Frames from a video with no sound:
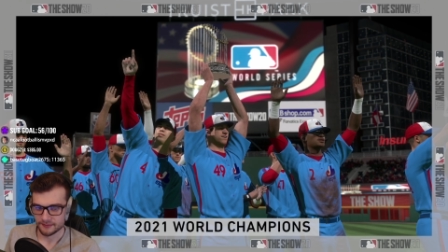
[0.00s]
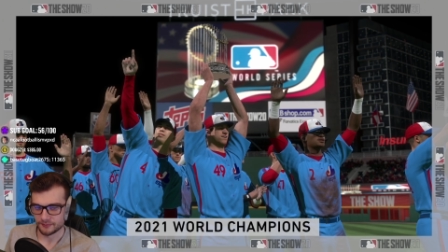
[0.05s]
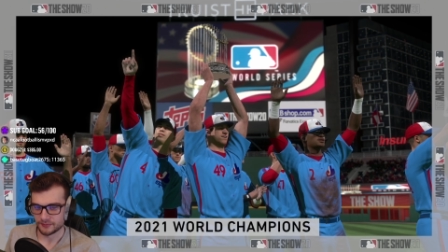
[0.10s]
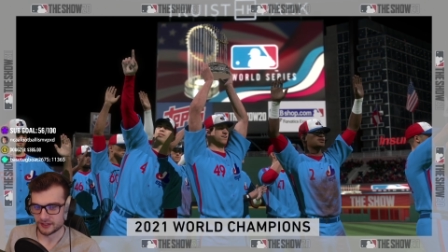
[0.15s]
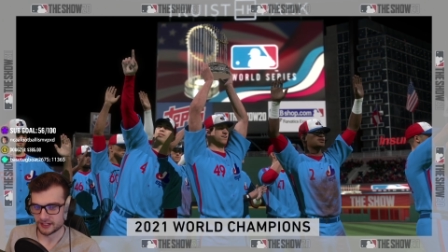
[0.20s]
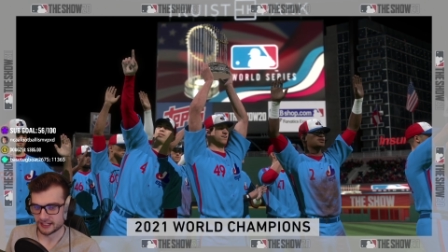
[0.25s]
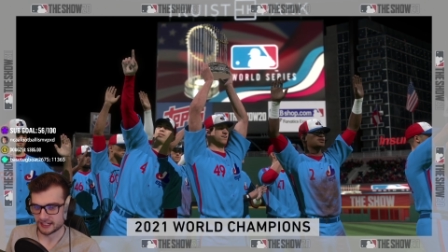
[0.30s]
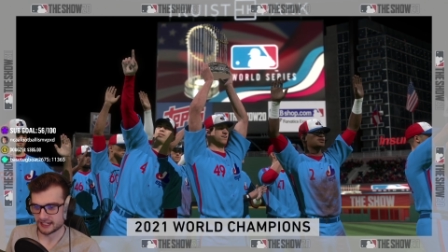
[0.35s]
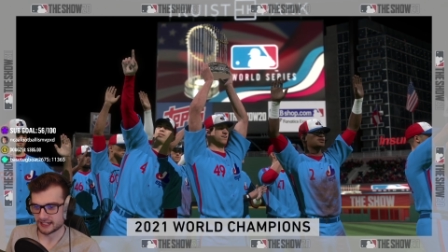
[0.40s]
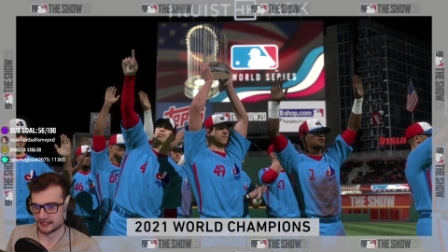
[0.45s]

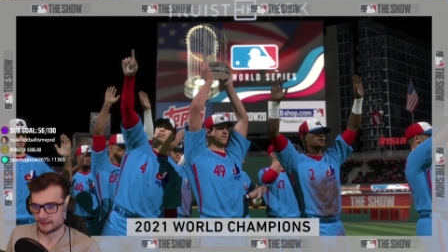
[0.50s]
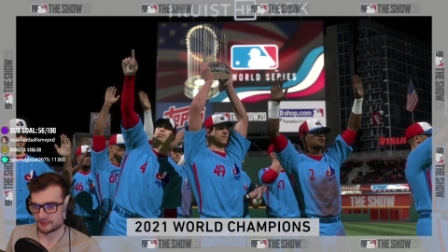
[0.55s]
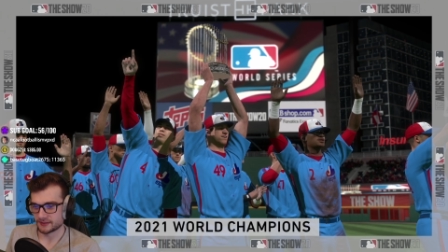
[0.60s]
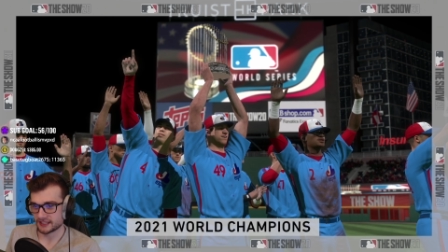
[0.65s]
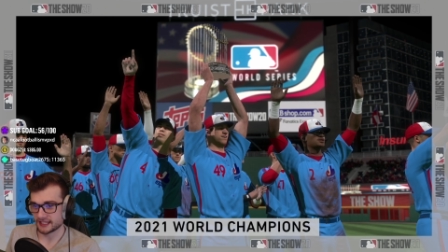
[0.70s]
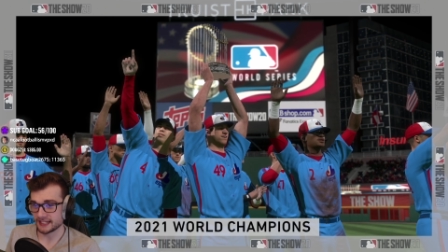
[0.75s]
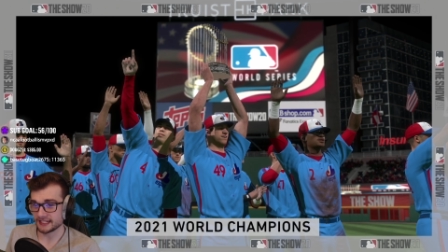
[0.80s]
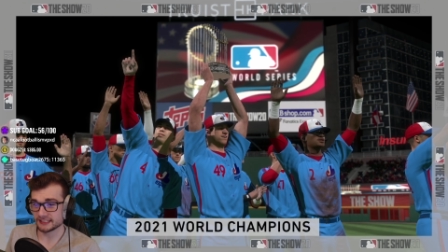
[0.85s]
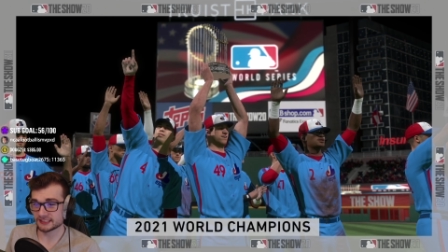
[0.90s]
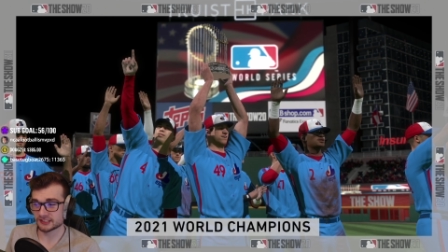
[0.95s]
But uh, but
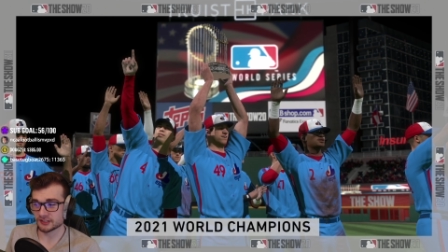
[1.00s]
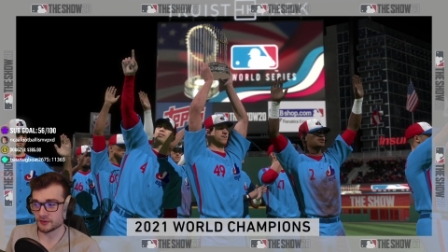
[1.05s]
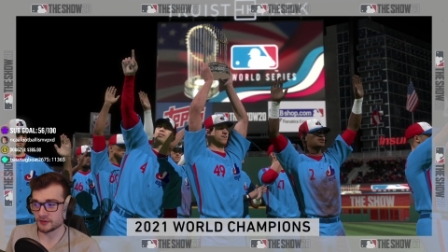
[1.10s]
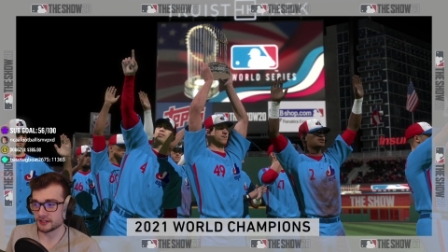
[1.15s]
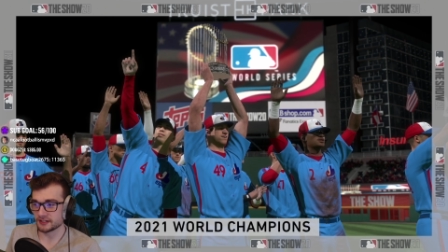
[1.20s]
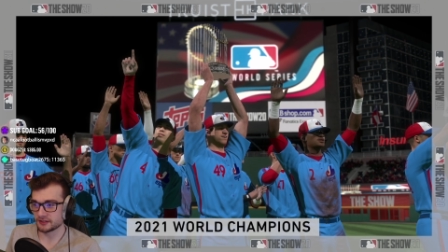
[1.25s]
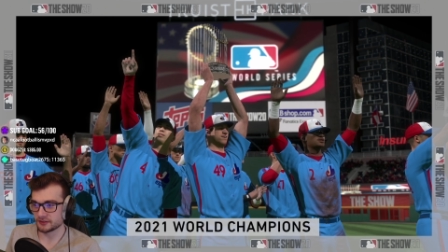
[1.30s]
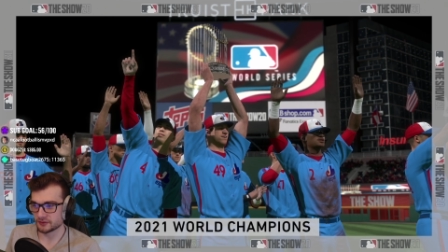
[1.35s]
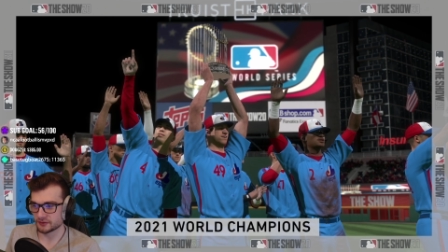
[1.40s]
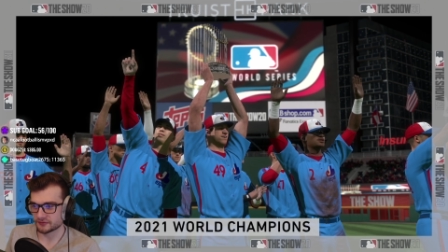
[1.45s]
that is going
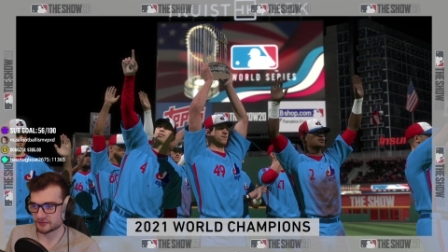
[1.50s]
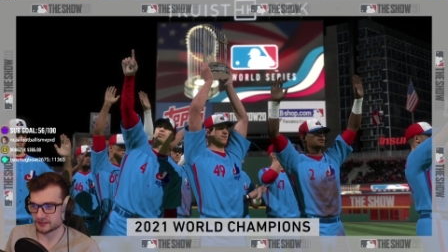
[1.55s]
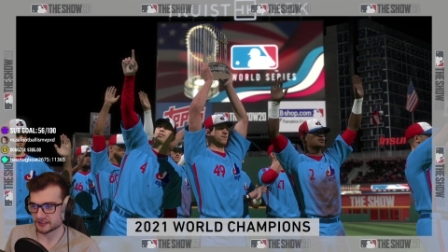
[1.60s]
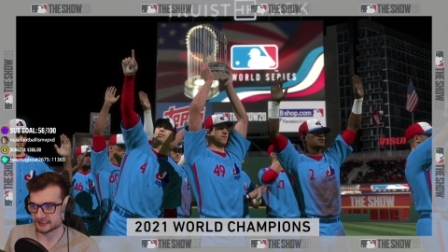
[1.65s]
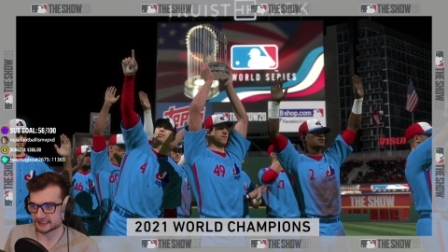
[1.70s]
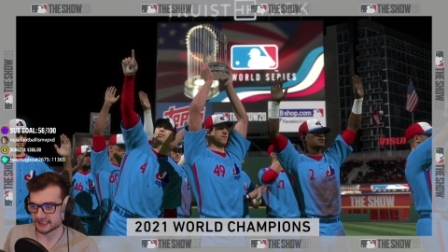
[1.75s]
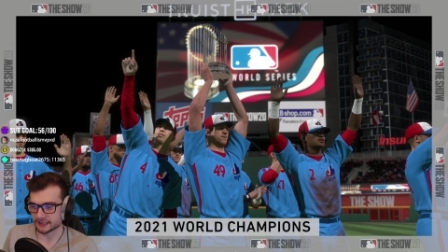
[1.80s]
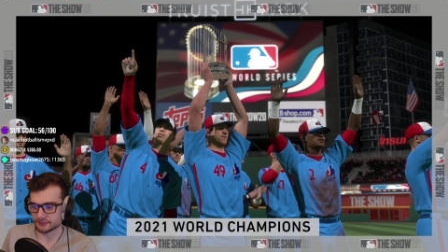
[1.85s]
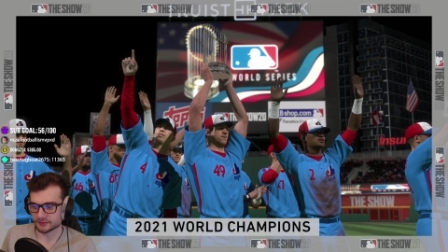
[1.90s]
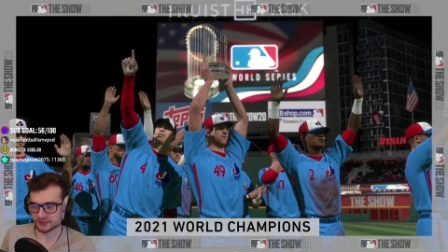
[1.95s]
to do it for
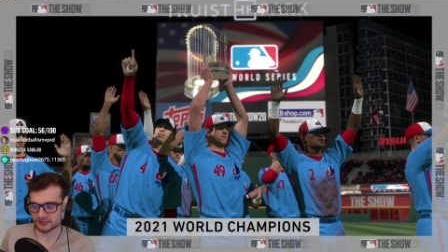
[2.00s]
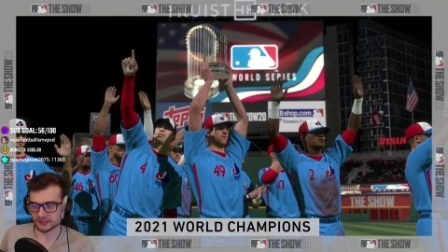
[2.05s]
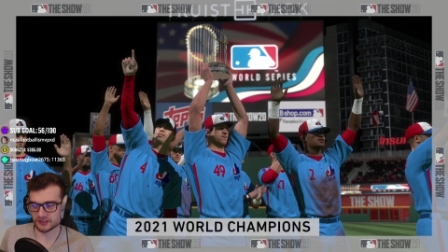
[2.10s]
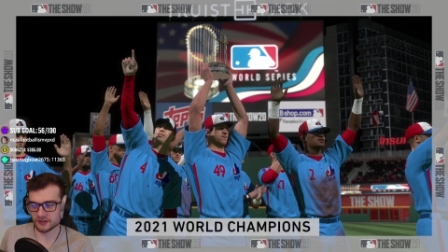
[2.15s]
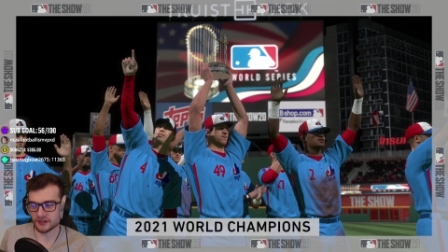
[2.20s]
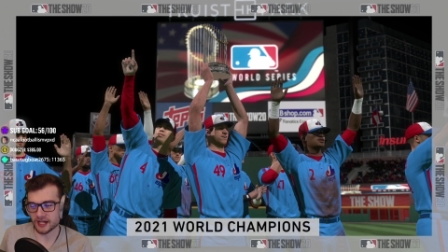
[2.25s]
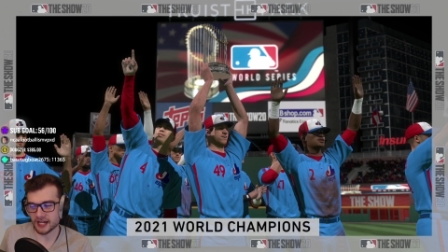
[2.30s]
this episode.